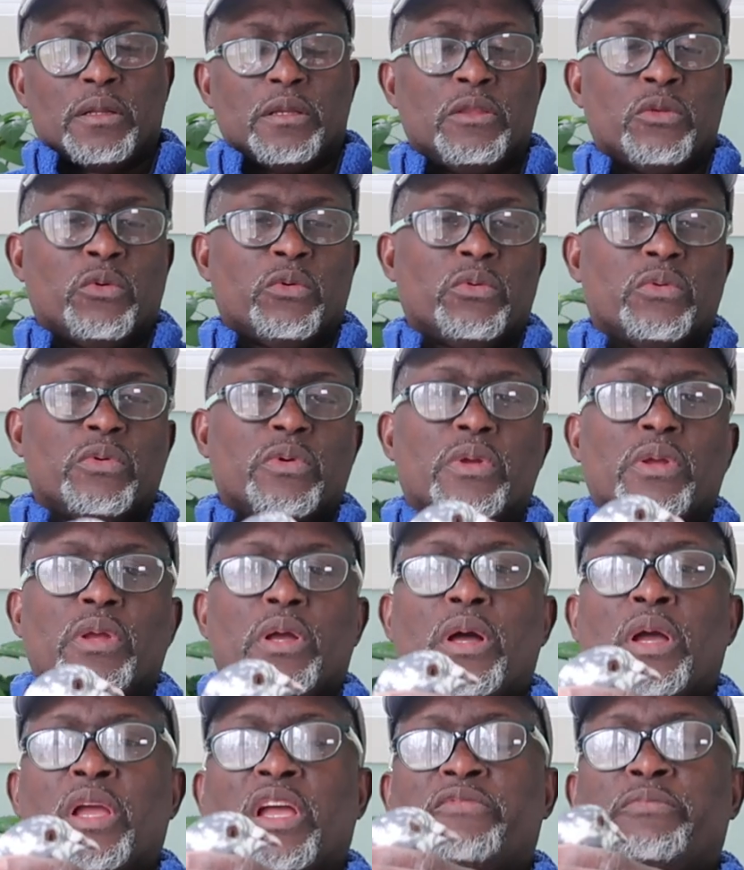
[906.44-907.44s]
you know,
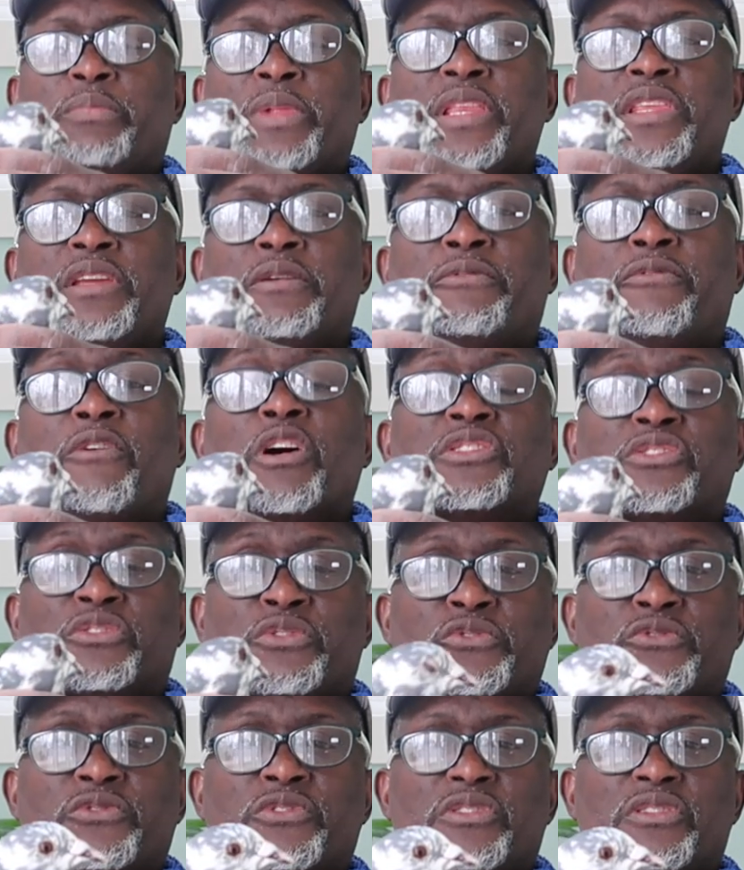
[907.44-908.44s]
I have plenty of
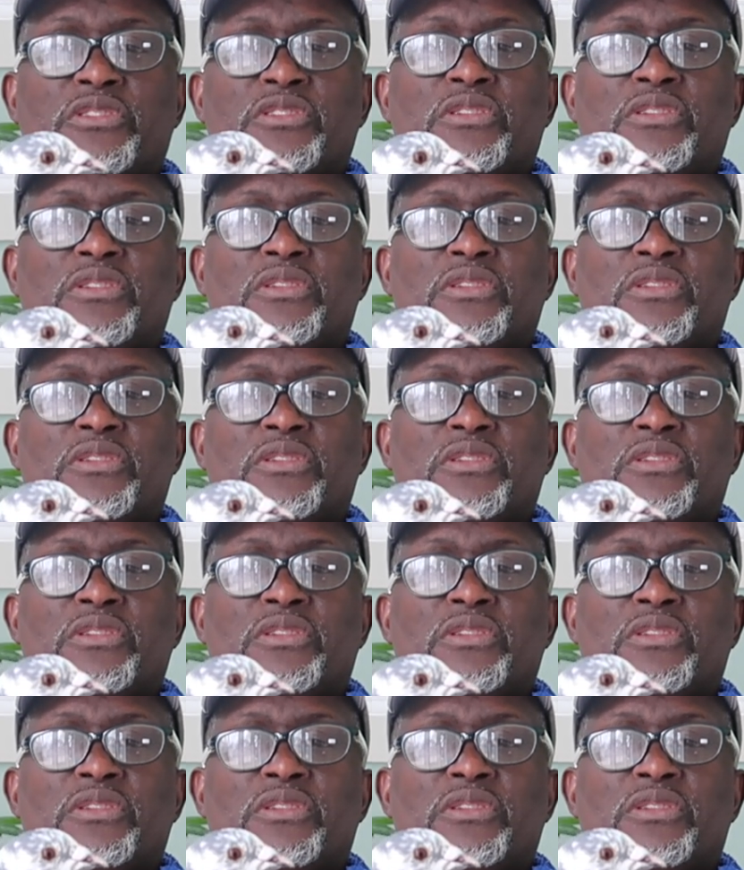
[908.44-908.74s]
fosters,